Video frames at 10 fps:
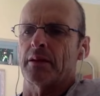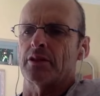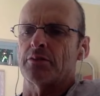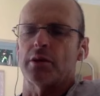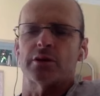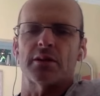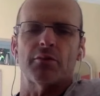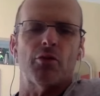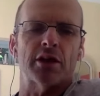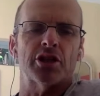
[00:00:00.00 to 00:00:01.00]
just because I'm
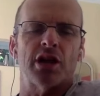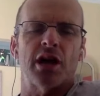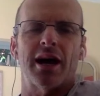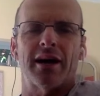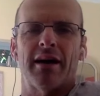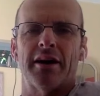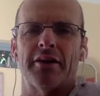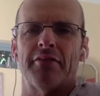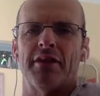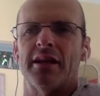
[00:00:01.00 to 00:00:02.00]
quite a shy guy. I
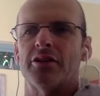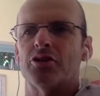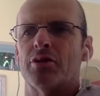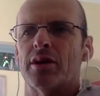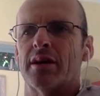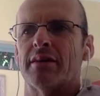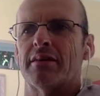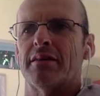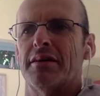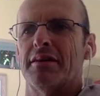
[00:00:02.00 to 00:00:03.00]
don't really enjoy
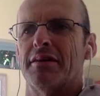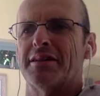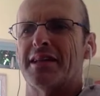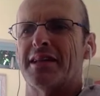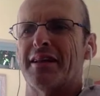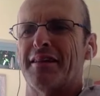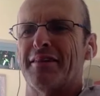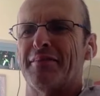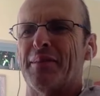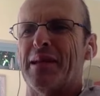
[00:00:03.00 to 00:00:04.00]

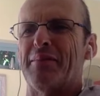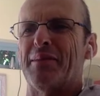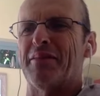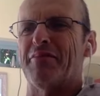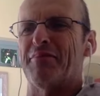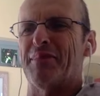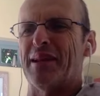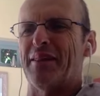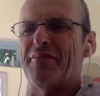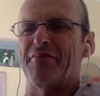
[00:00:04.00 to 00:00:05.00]
being
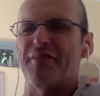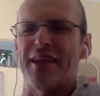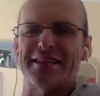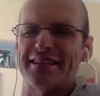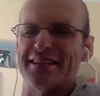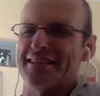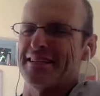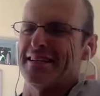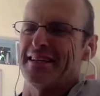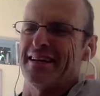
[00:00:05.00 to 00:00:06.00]
the face.
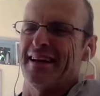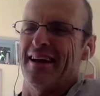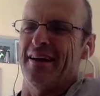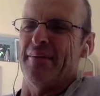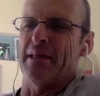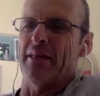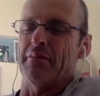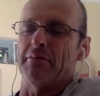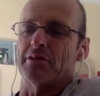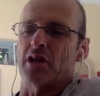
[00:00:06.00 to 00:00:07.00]
The other
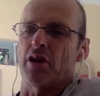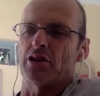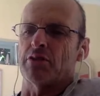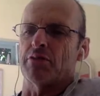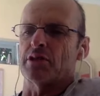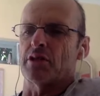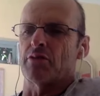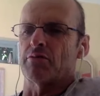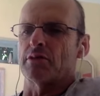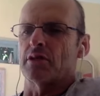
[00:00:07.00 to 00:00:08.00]
one was coaching, which I
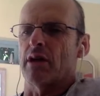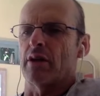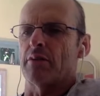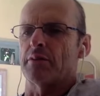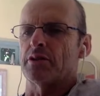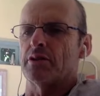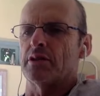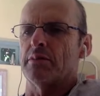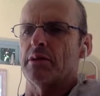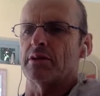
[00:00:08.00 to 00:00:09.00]
thought was a great
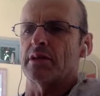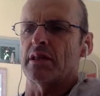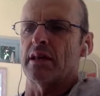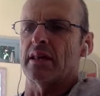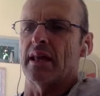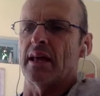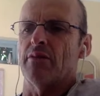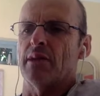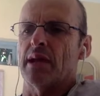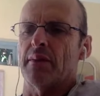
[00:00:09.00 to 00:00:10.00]
opportunity because I think there
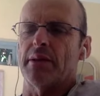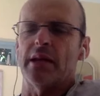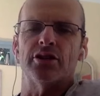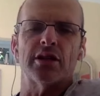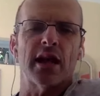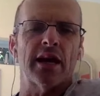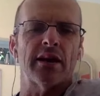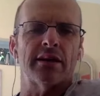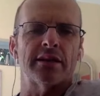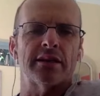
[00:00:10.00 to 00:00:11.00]
you become an
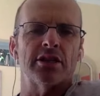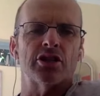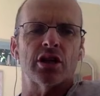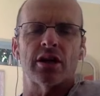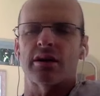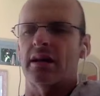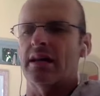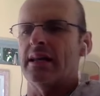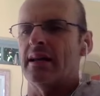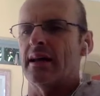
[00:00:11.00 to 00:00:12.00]
educator, teacher, a
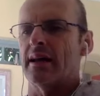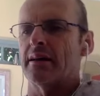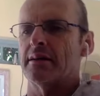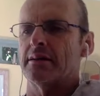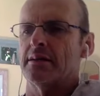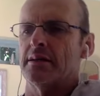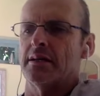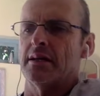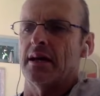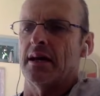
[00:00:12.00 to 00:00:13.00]
leader,
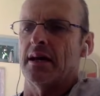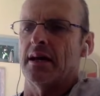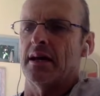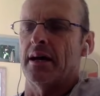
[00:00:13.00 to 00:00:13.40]
a